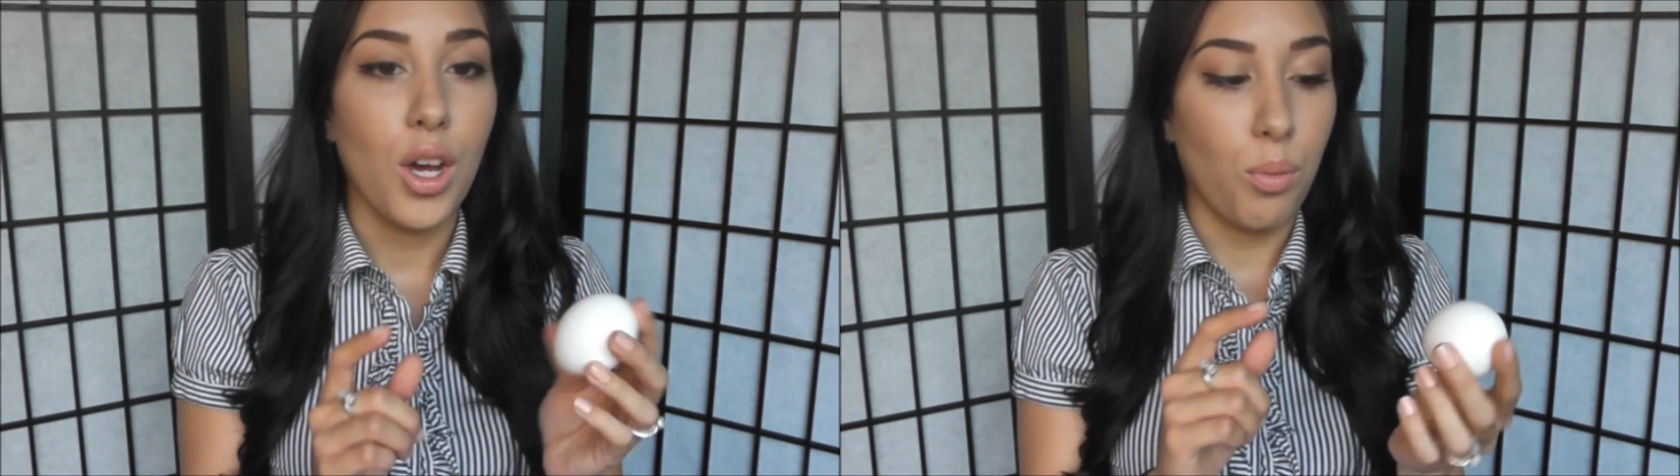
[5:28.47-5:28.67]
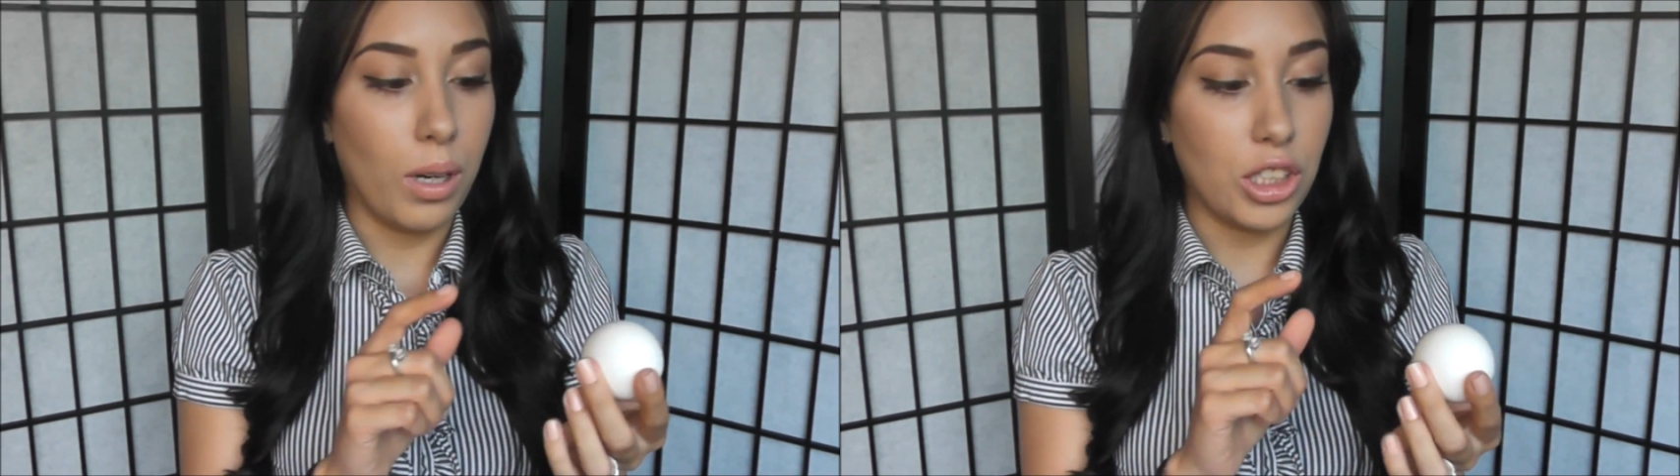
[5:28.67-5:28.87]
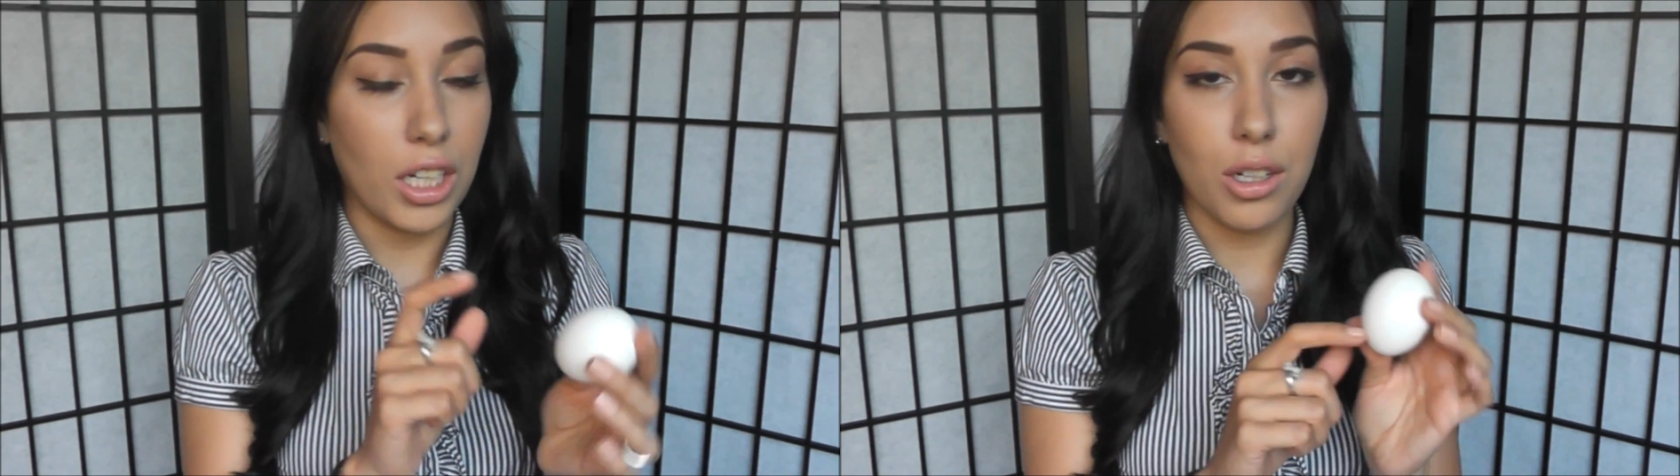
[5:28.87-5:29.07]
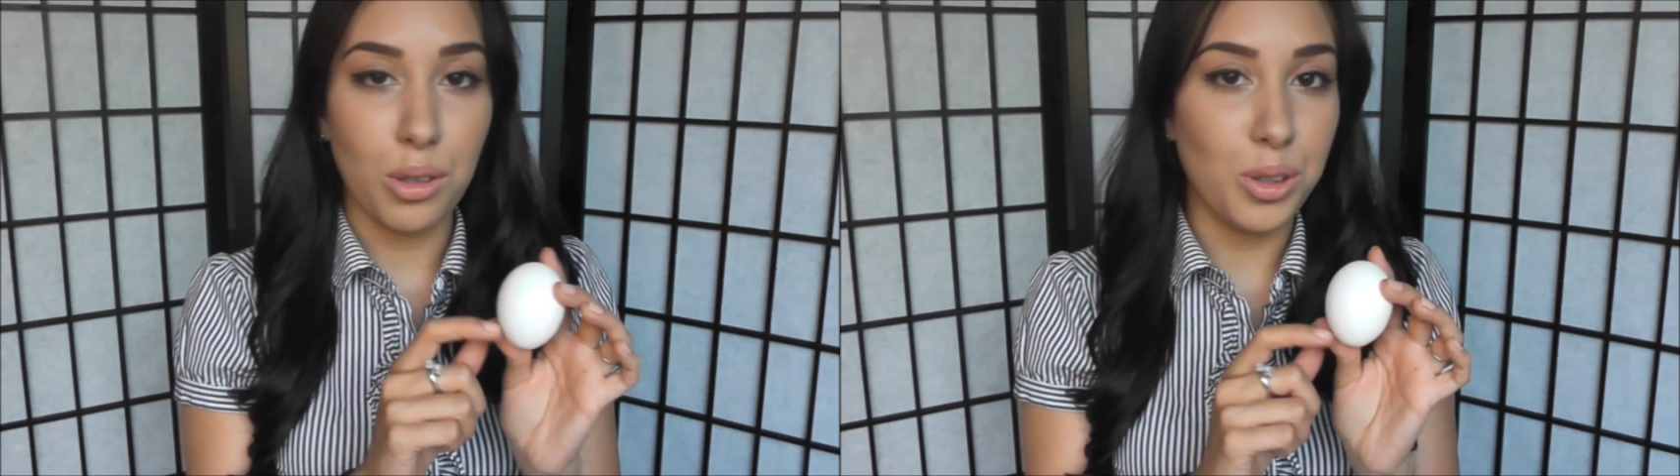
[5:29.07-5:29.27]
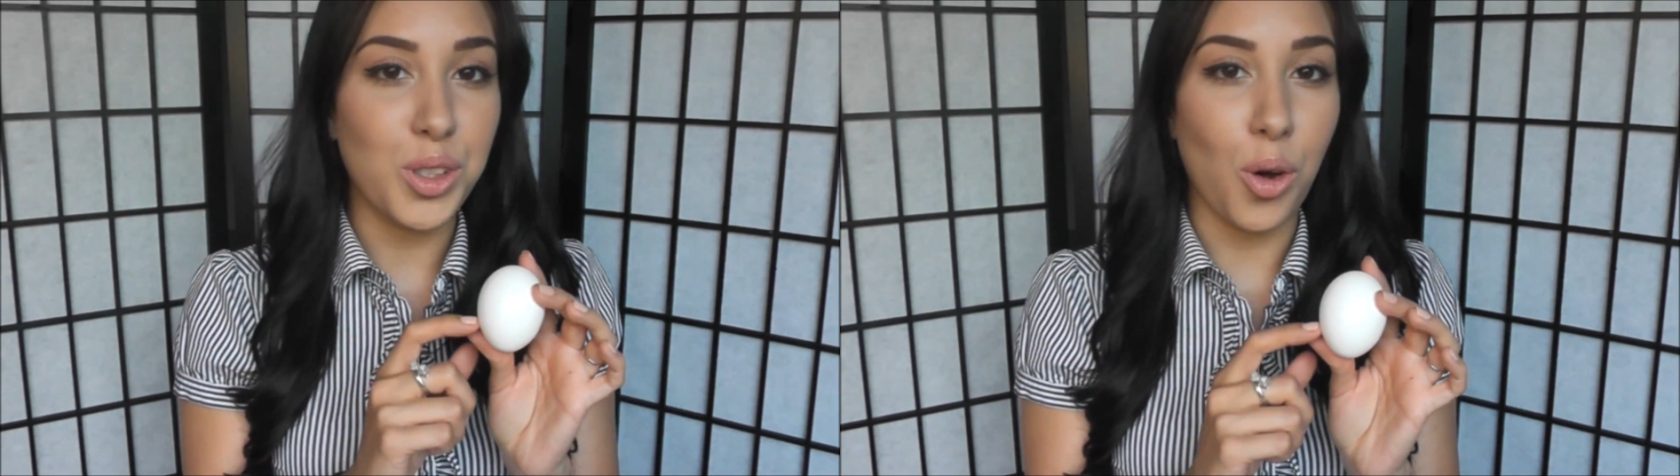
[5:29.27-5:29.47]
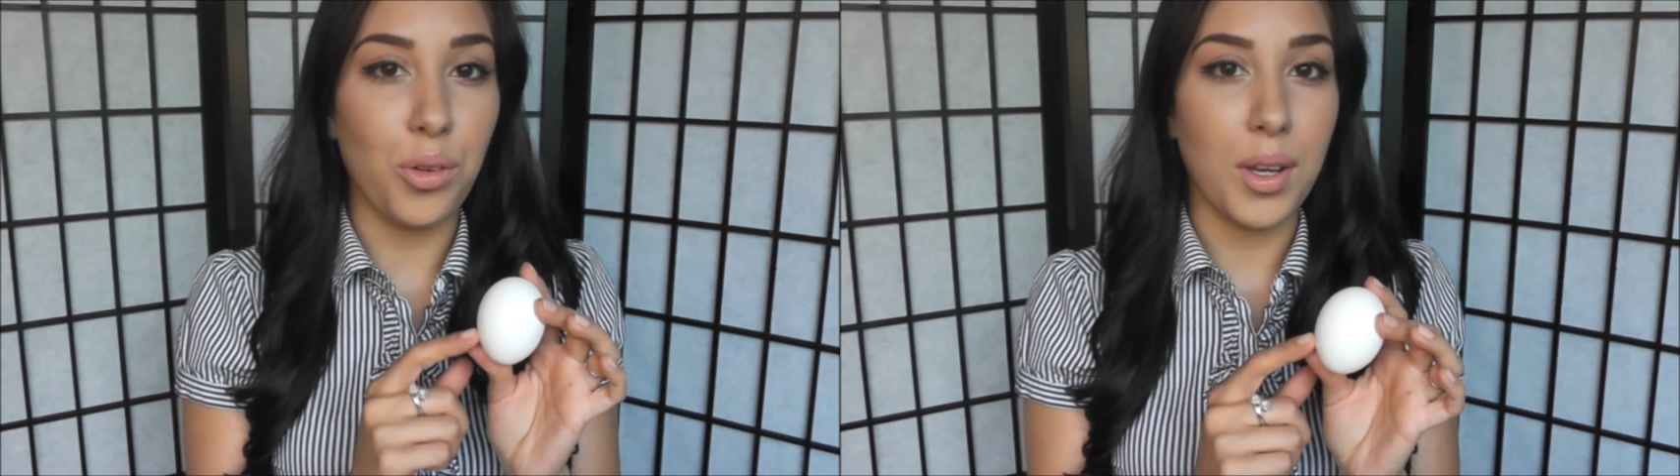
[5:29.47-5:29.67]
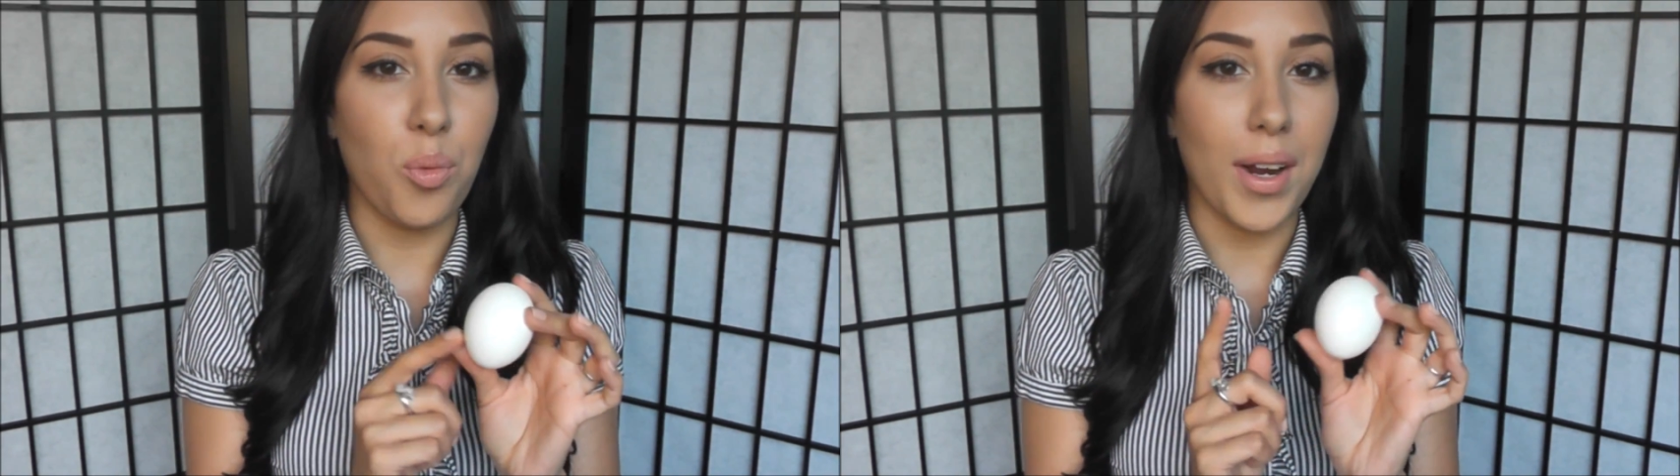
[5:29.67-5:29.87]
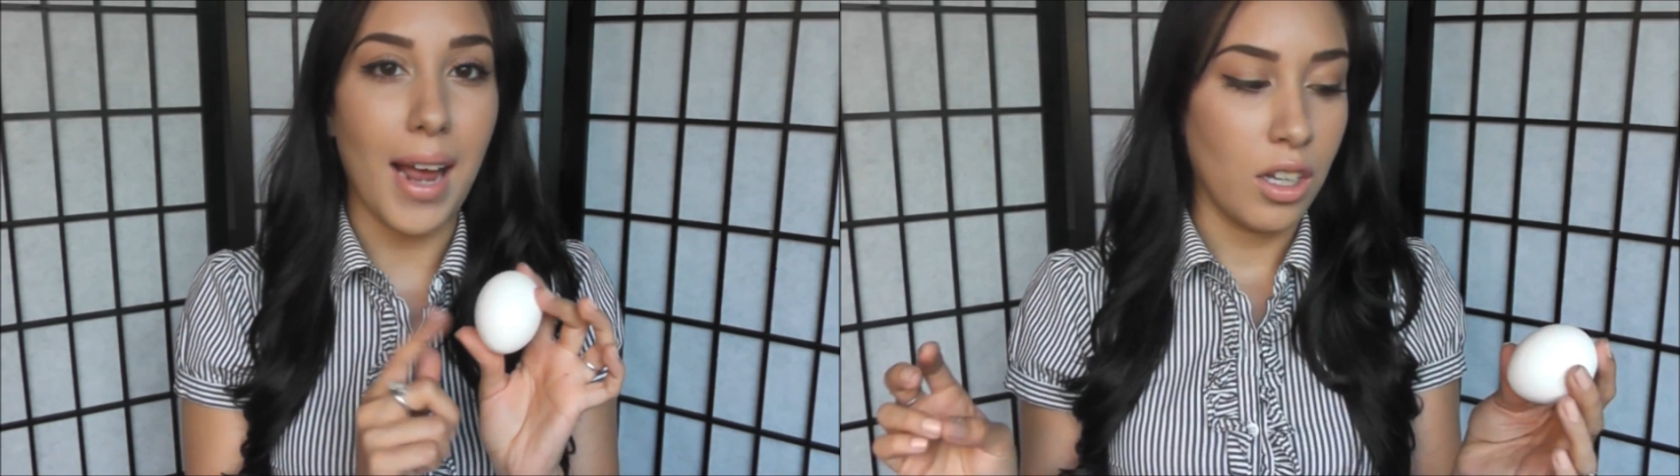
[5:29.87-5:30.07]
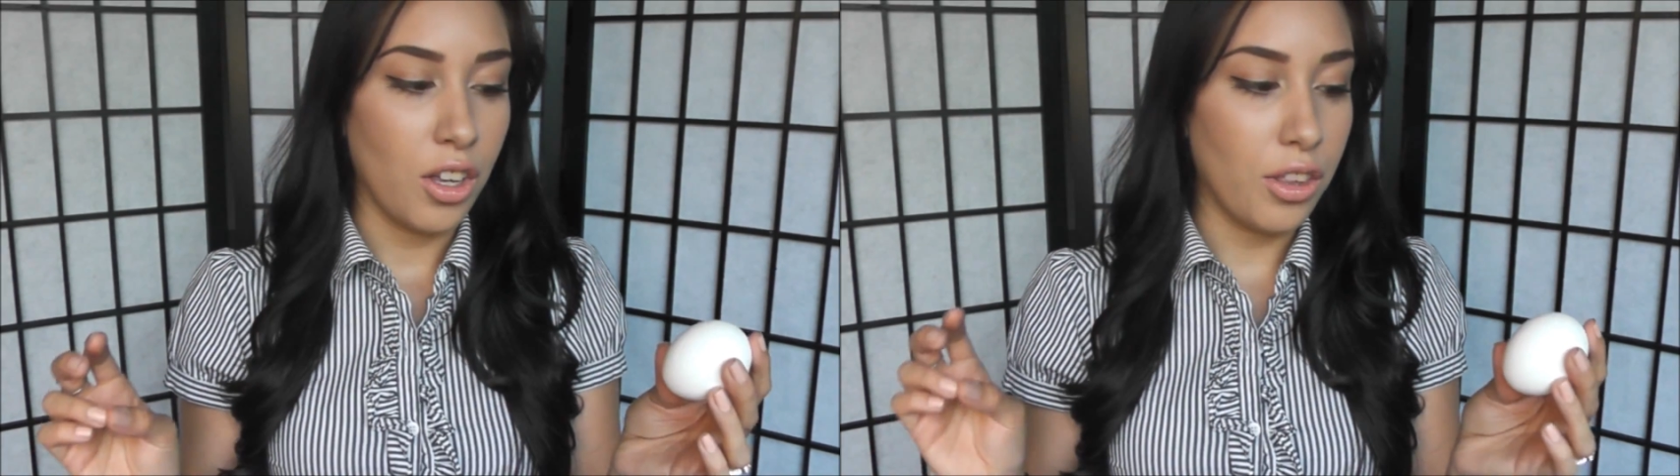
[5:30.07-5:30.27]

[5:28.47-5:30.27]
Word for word: which includes only one.